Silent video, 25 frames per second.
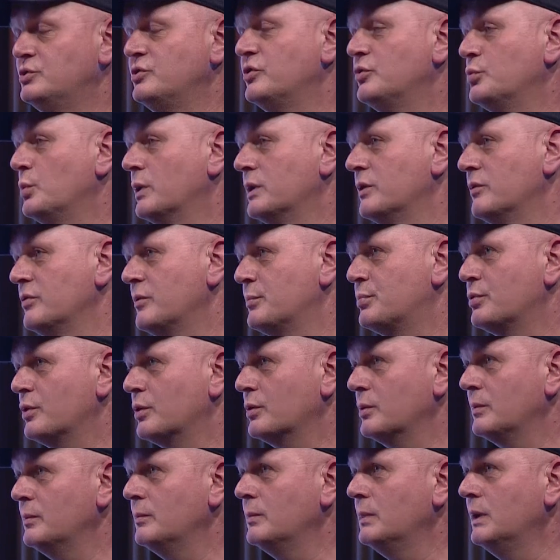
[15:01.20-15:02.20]
is one of
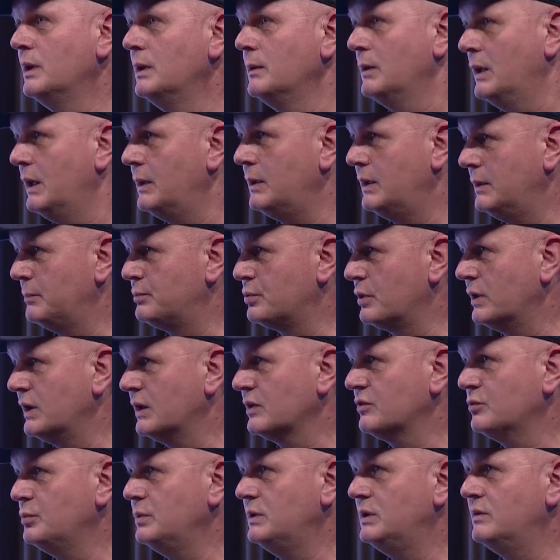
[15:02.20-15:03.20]
the
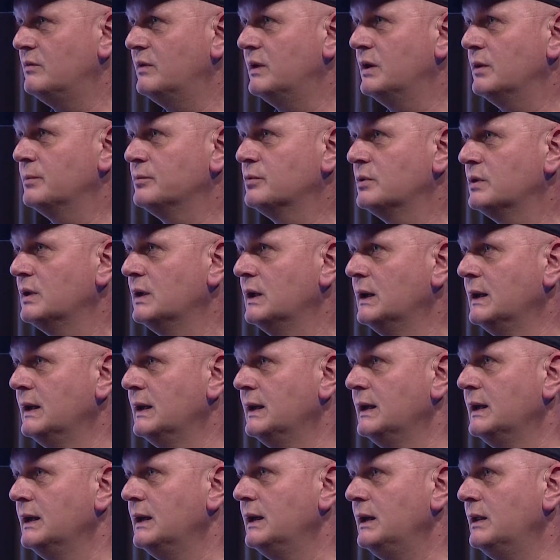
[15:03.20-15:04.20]
products we developed
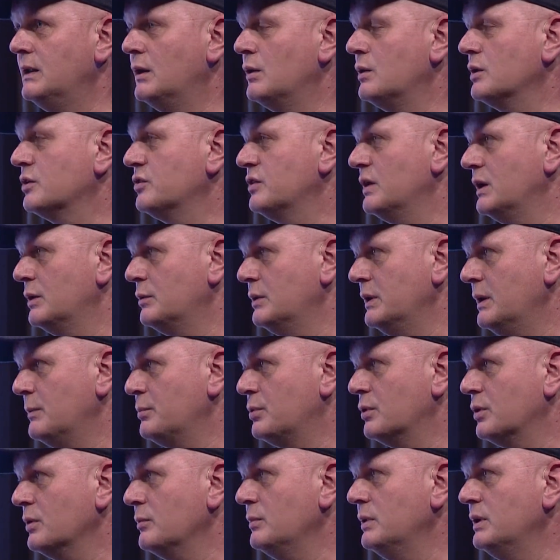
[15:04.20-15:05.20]
in our accelerator
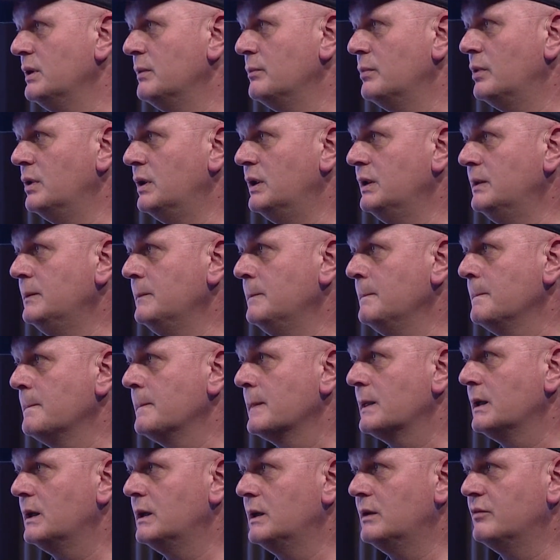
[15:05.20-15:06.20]
program here in Berlin,
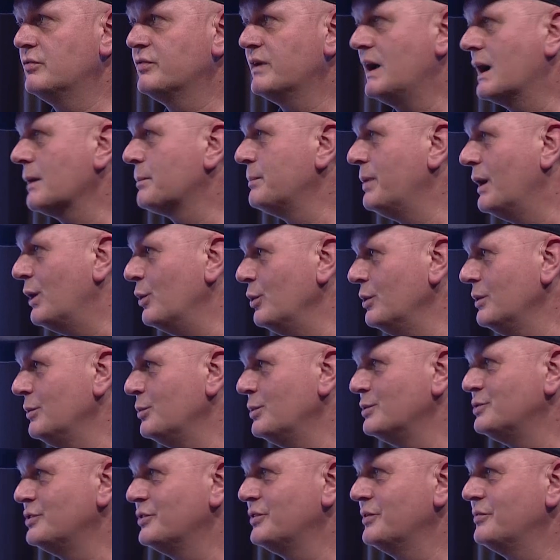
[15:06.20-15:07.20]
Frag Paul,
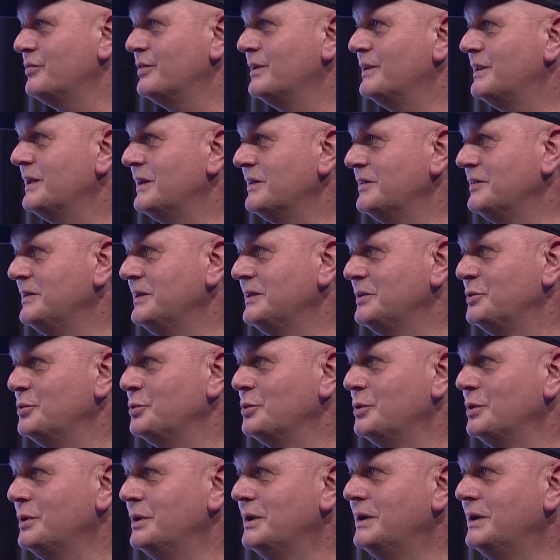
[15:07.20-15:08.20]
which is a fantastic tool,